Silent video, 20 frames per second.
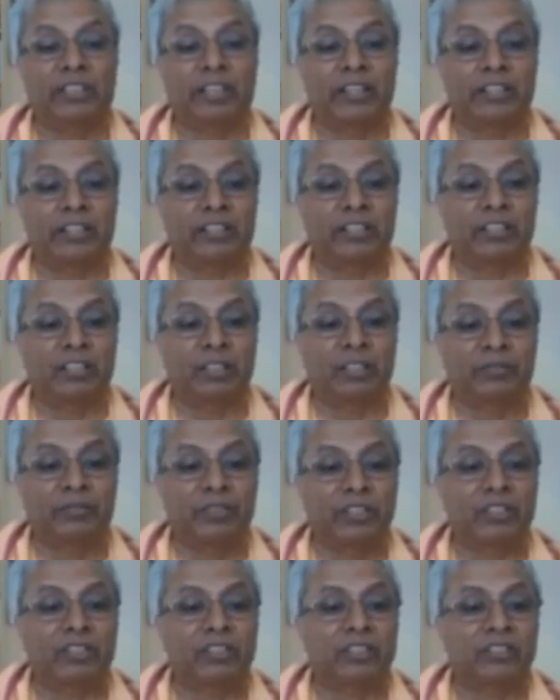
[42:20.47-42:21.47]
get rid of
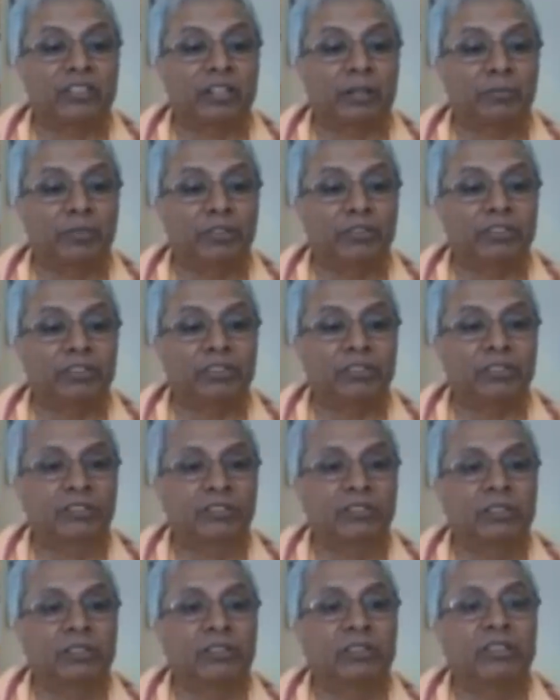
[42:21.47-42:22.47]
these troubles,
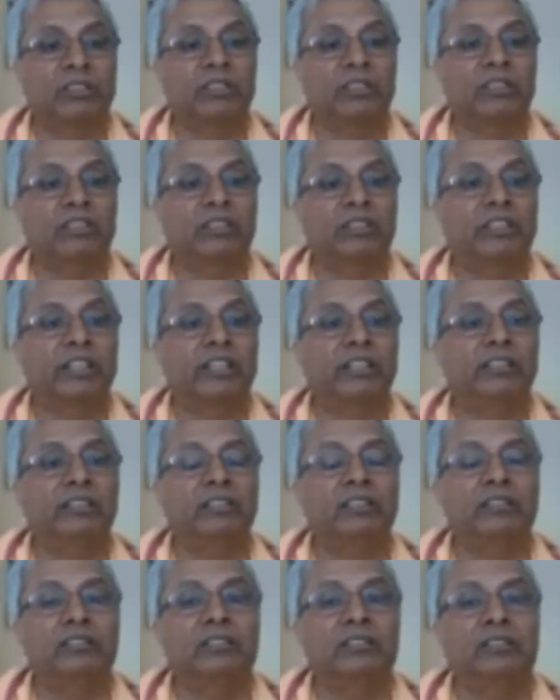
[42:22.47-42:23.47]
then